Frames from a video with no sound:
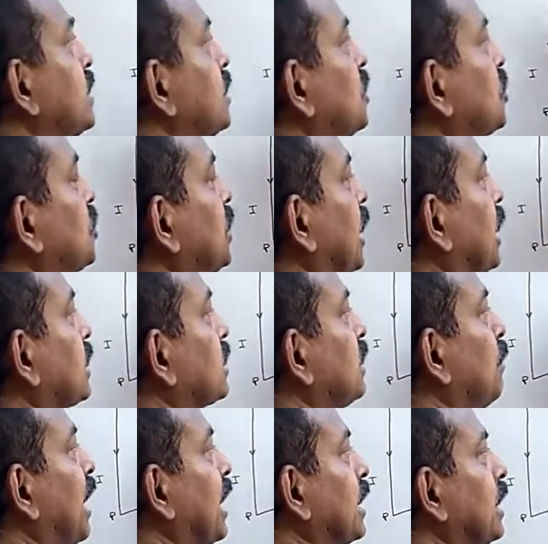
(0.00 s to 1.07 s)
magnetic field
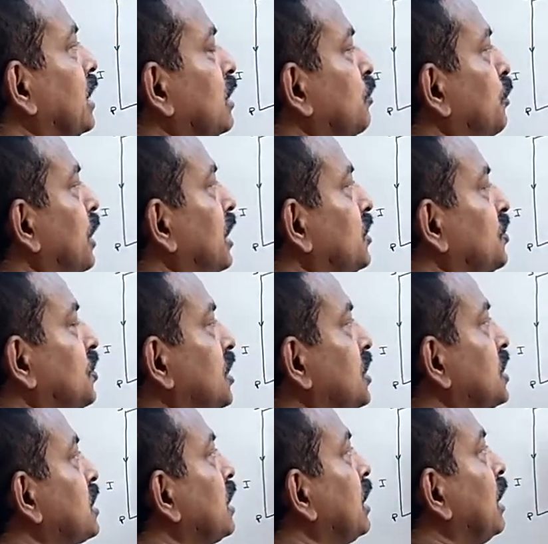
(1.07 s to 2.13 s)
is this. So
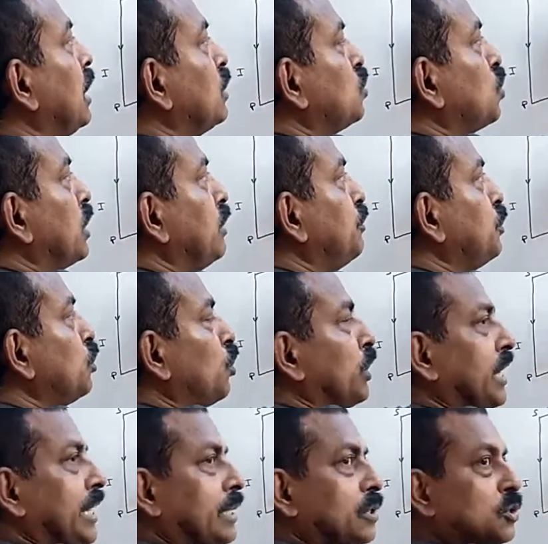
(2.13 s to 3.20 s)
if you rotate a screw